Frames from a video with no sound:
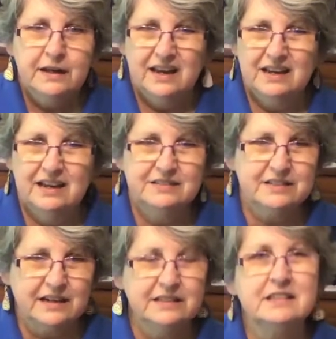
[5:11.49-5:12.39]
And
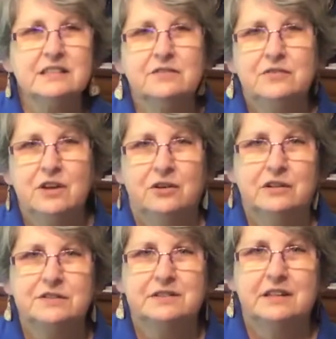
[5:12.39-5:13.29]
scientists have
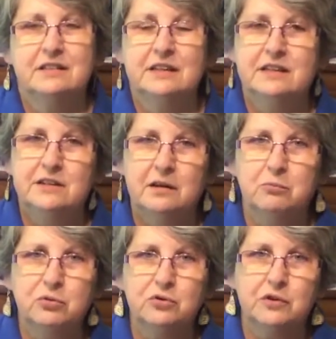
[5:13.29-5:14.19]
noticed that the
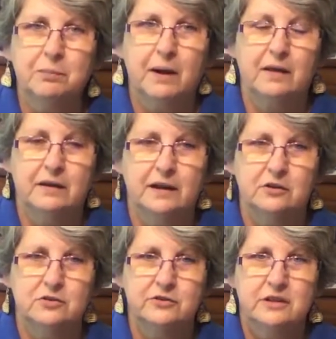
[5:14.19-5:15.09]
numbers of
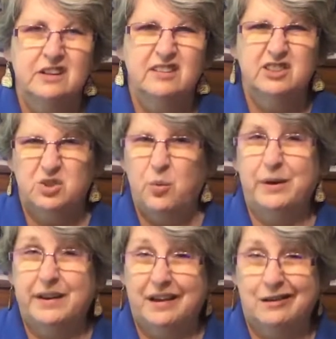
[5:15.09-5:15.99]
pollinators is going
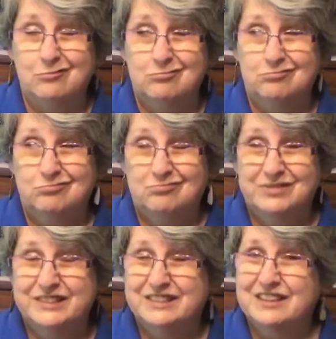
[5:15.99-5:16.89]
down.
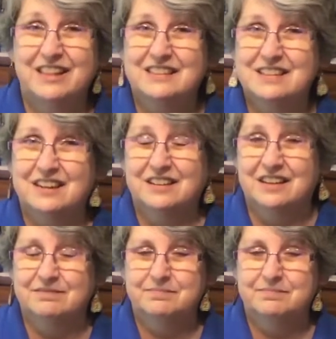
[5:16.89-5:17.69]
So that's not good.